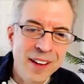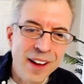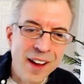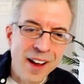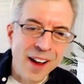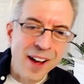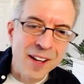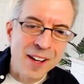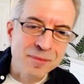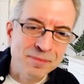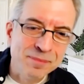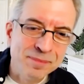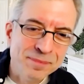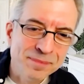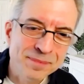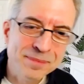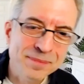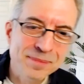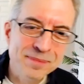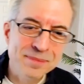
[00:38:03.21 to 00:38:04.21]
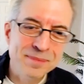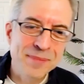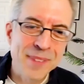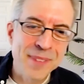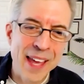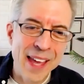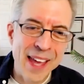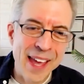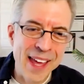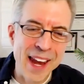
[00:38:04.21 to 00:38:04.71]
And
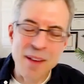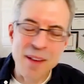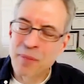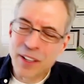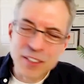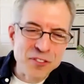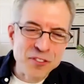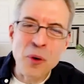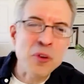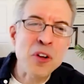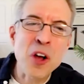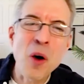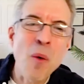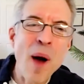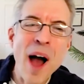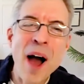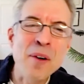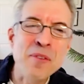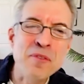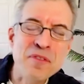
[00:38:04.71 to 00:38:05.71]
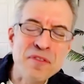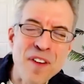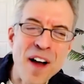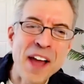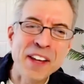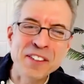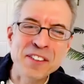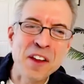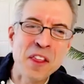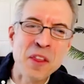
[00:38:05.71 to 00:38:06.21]
I'm like, don't go out and
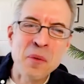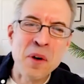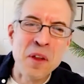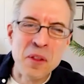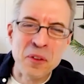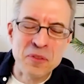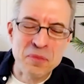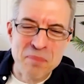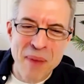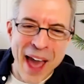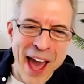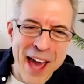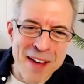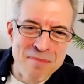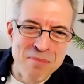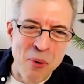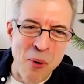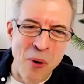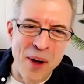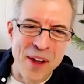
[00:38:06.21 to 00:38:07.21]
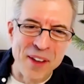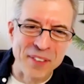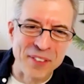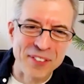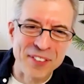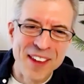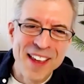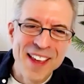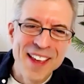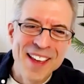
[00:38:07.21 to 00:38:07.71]
find another one of those bad
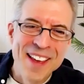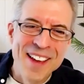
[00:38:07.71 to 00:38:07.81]
boys.